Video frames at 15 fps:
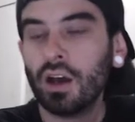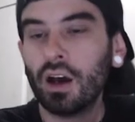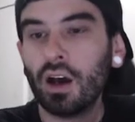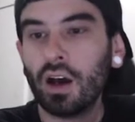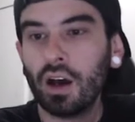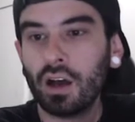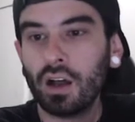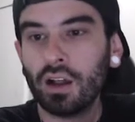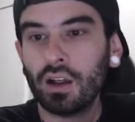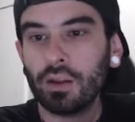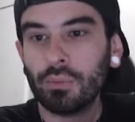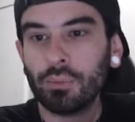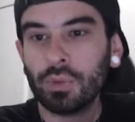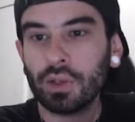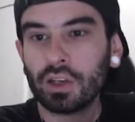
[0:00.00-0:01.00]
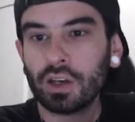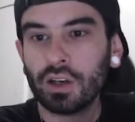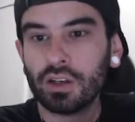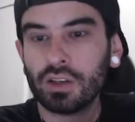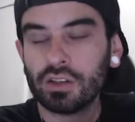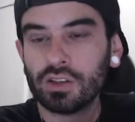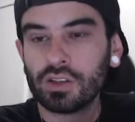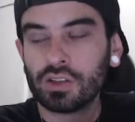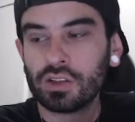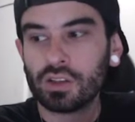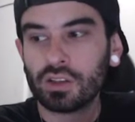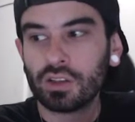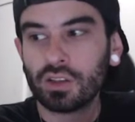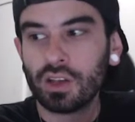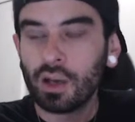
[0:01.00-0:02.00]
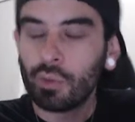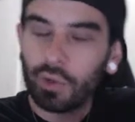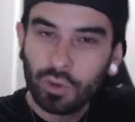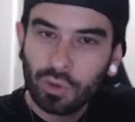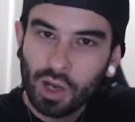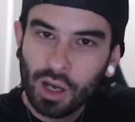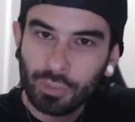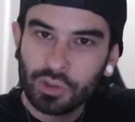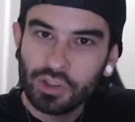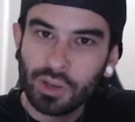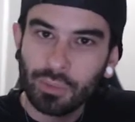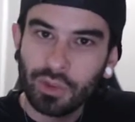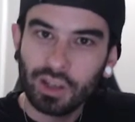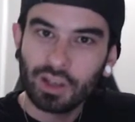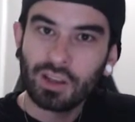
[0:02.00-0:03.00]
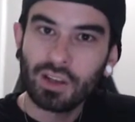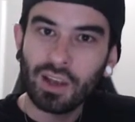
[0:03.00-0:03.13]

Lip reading: Because I want to accomplish something,